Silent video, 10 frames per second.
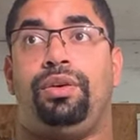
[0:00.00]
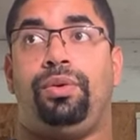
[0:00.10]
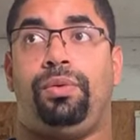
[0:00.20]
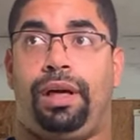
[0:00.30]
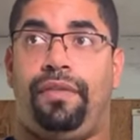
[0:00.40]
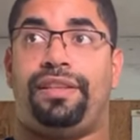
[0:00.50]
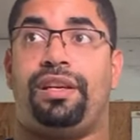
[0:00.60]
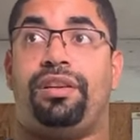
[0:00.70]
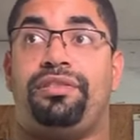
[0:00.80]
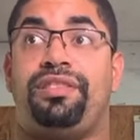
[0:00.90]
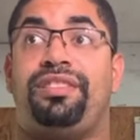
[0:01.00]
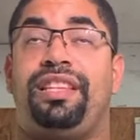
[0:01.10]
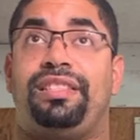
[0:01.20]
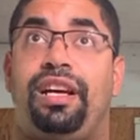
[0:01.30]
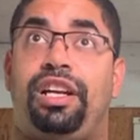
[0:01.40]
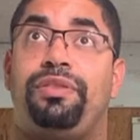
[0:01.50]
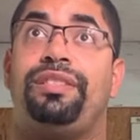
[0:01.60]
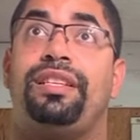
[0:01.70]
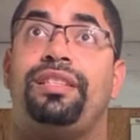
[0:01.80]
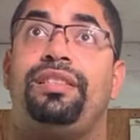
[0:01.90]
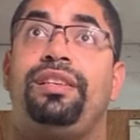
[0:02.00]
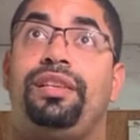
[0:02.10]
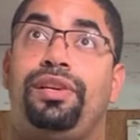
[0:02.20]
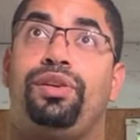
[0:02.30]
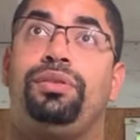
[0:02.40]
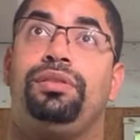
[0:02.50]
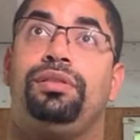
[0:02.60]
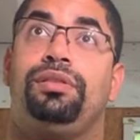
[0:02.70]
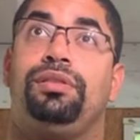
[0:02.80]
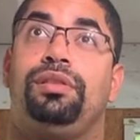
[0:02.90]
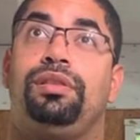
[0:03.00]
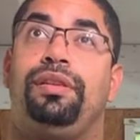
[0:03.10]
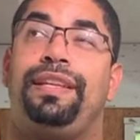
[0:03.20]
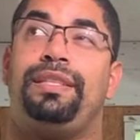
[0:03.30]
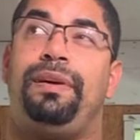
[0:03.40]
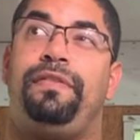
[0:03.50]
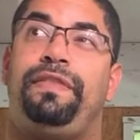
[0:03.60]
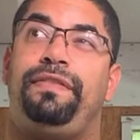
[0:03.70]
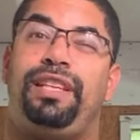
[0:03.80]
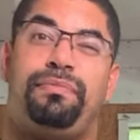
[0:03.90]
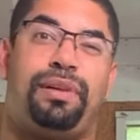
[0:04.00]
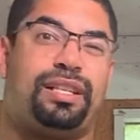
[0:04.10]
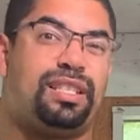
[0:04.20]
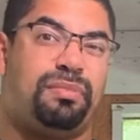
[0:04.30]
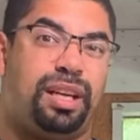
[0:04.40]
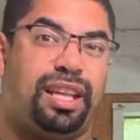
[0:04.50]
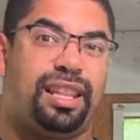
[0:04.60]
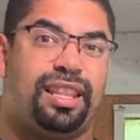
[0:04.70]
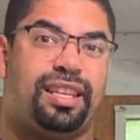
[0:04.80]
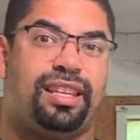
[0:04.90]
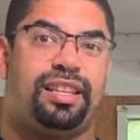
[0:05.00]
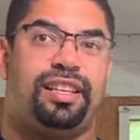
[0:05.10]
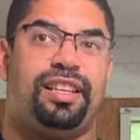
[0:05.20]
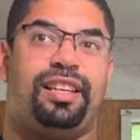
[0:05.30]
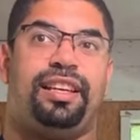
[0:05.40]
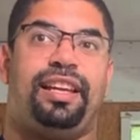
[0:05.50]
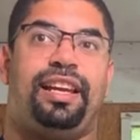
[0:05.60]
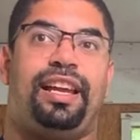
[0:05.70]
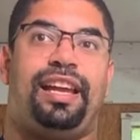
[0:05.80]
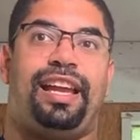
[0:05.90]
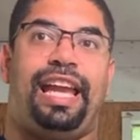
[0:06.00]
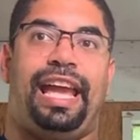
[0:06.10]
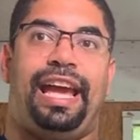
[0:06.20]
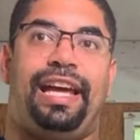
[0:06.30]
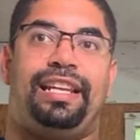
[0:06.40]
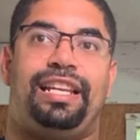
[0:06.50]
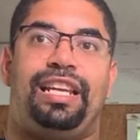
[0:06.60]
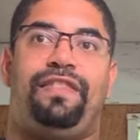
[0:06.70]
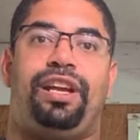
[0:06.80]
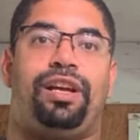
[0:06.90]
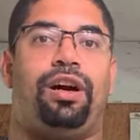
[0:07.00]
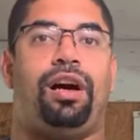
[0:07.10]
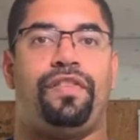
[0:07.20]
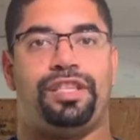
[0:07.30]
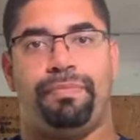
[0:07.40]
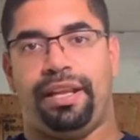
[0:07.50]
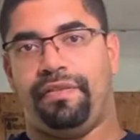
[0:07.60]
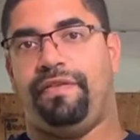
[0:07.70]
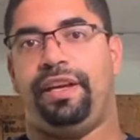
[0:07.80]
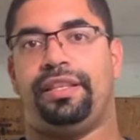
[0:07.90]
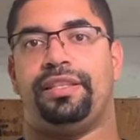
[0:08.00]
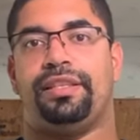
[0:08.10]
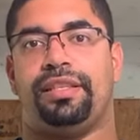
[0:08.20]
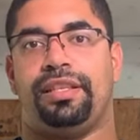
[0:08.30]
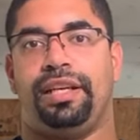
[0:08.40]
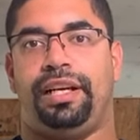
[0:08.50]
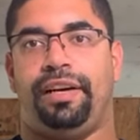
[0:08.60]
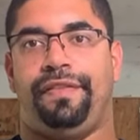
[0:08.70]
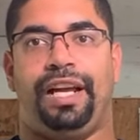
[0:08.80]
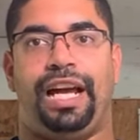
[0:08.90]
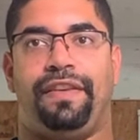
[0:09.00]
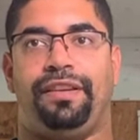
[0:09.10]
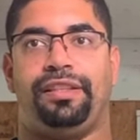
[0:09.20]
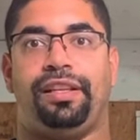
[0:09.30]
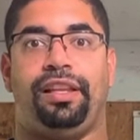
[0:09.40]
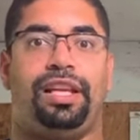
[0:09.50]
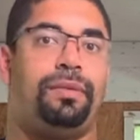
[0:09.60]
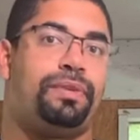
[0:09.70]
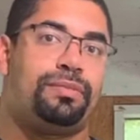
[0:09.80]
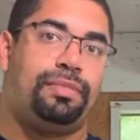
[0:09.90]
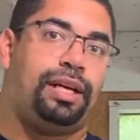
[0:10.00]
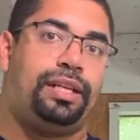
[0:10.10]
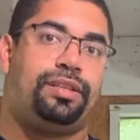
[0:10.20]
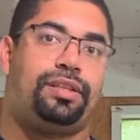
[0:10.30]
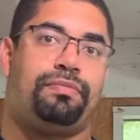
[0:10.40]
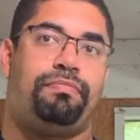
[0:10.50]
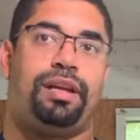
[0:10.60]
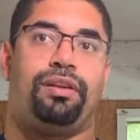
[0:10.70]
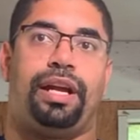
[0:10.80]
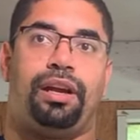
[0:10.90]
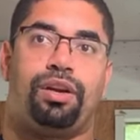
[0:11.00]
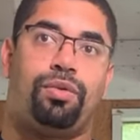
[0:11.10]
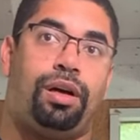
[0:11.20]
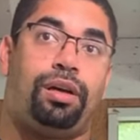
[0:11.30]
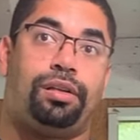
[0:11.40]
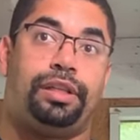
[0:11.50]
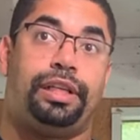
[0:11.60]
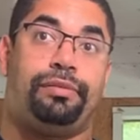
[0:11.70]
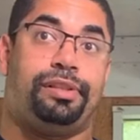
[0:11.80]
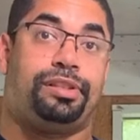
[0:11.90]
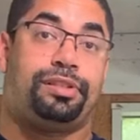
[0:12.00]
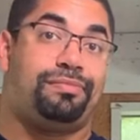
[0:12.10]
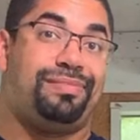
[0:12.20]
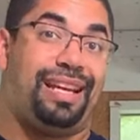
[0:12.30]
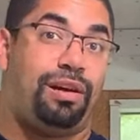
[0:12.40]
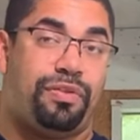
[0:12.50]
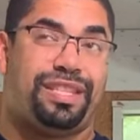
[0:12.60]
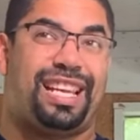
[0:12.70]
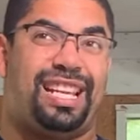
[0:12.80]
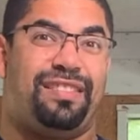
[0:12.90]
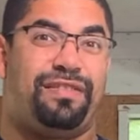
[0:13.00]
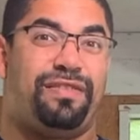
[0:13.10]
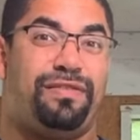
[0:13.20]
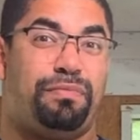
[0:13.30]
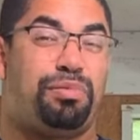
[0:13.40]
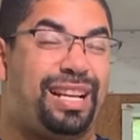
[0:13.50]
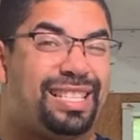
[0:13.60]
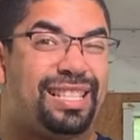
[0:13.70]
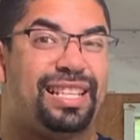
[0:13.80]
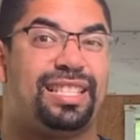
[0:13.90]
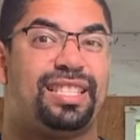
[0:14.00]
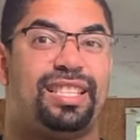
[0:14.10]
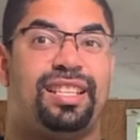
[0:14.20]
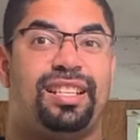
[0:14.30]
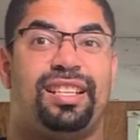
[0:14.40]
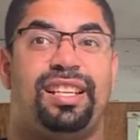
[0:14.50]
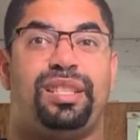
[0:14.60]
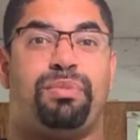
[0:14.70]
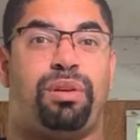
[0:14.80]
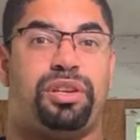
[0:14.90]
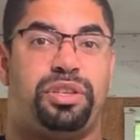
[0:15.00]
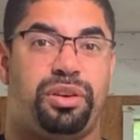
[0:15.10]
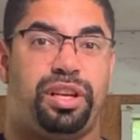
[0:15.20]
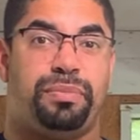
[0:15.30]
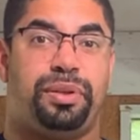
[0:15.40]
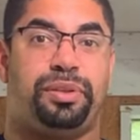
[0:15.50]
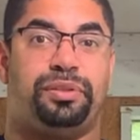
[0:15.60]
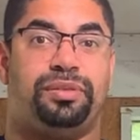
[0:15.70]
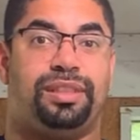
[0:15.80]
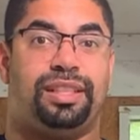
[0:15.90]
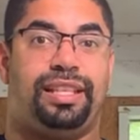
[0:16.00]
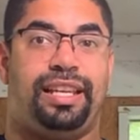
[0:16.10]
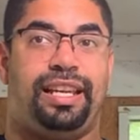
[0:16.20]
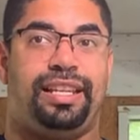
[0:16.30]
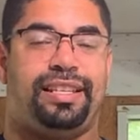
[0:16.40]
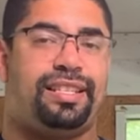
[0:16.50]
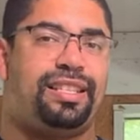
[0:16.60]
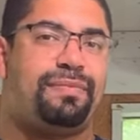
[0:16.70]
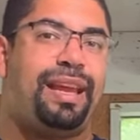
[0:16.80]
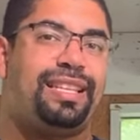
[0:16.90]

Well, that's 100, it's 160 a year. That's about 15 bucks a month. And if you're getting all these benefits of not having to clean up as much, better air quality, which health is kind of priceless, it's more enjoyable, it, it just makes